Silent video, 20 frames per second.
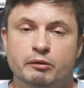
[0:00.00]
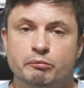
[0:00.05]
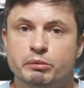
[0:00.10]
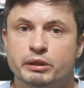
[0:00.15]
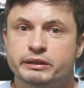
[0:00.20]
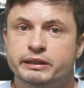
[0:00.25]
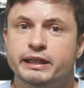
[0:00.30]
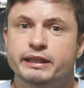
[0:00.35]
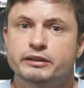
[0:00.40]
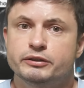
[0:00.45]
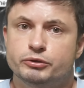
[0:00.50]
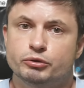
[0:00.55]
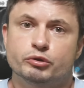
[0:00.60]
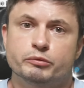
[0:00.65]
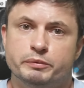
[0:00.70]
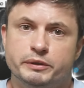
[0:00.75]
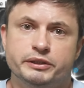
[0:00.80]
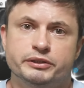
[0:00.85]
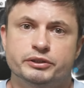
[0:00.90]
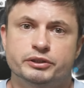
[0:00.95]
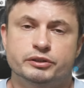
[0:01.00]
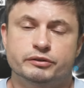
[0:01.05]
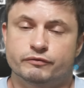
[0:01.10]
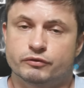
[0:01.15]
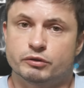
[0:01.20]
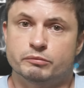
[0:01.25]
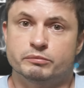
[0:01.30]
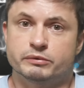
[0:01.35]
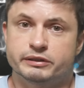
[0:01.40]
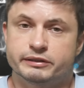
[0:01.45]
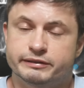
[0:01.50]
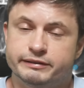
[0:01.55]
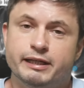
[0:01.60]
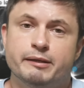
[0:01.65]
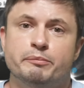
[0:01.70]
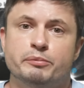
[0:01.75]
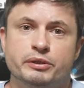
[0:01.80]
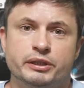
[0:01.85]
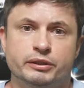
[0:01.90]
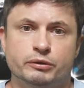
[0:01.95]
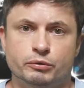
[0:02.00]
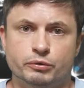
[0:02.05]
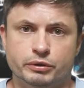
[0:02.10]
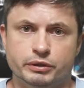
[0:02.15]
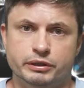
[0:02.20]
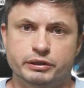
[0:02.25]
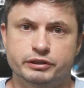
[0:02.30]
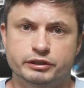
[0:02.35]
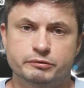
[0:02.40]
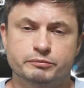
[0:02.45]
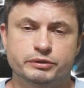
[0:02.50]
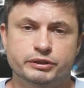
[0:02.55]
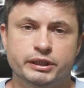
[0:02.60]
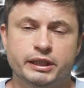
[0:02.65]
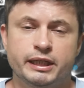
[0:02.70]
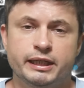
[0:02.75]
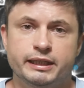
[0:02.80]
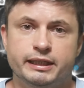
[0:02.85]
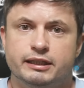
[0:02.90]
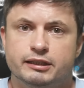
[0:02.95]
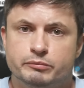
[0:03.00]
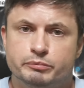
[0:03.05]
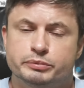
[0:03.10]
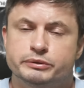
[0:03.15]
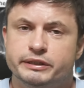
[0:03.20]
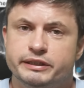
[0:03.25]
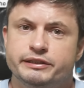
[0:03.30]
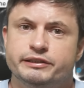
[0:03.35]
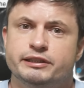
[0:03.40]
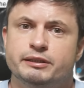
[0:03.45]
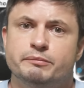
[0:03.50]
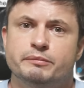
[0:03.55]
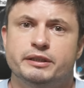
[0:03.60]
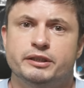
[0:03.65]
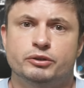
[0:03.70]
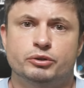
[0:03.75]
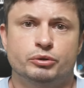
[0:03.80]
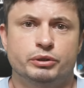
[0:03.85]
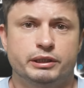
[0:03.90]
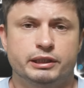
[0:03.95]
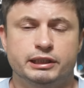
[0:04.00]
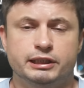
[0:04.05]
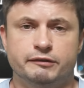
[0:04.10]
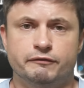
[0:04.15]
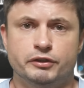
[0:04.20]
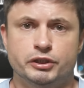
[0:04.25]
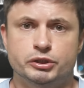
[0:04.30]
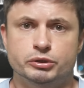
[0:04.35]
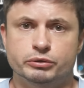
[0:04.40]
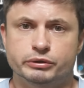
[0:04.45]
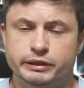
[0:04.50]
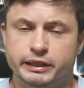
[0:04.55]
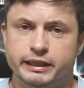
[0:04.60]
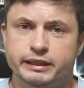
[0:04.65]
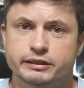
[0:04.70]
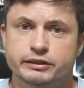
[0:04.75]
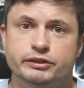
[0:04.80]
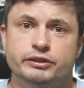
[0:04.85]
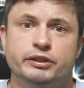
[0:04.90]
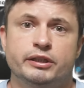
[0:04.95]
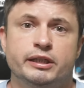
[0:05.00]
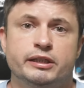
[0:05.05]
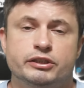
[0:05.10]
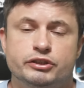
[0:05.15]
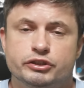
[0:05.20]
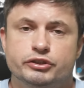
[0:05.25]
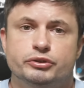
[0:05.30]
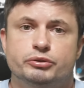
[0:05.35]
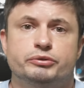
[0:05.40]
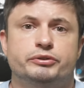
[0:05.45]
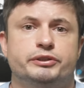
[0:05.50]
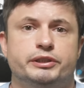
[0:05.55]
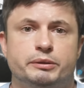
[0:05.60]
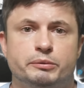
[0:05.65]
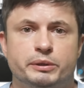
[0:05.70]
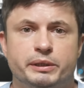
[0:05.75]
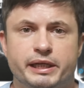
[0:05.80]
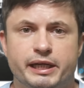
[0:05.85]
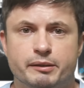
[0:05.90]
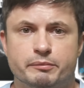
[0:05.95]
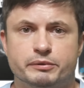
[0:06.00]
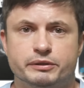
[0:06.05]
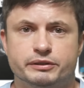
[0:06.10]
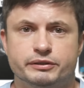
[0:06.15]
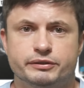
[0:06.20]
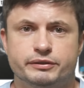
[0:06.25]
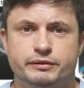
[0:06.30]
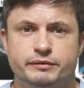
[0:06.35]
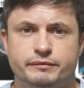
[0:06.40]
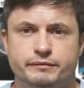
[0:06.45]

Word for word: but then took pieces from separate organisms and placed them into individual tanks just to see what happens.